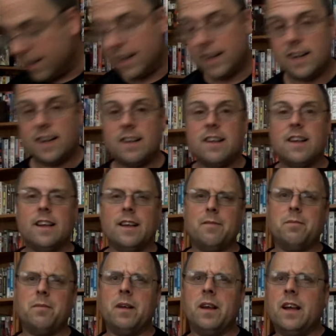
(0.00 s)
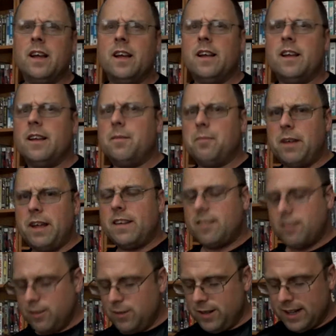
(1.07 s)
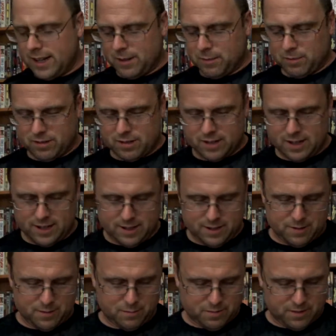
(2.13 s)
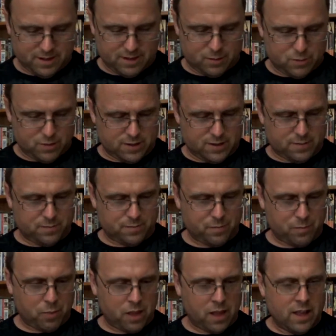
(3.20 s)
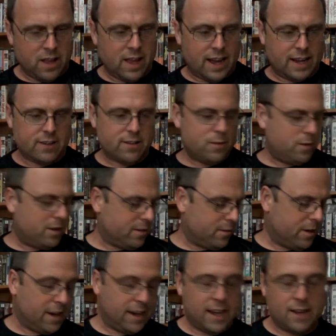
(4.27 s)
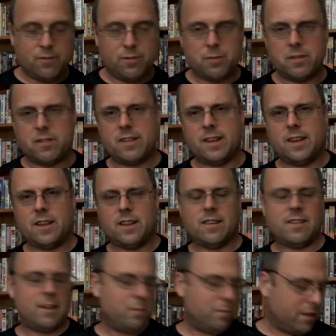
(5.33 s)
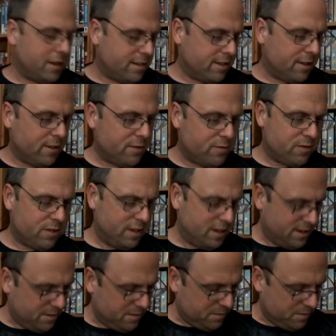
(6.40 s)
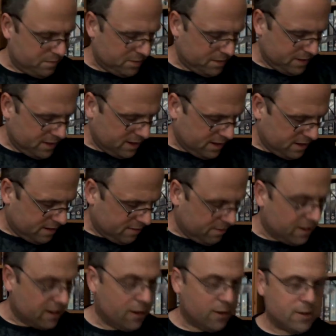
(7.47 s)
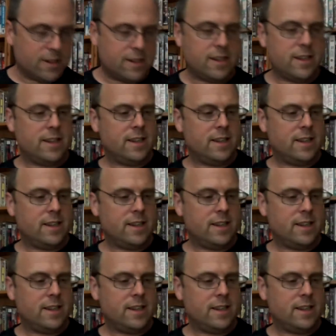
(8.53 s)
are PS2 games. This one, another one that I get from the same place I got Reloaded,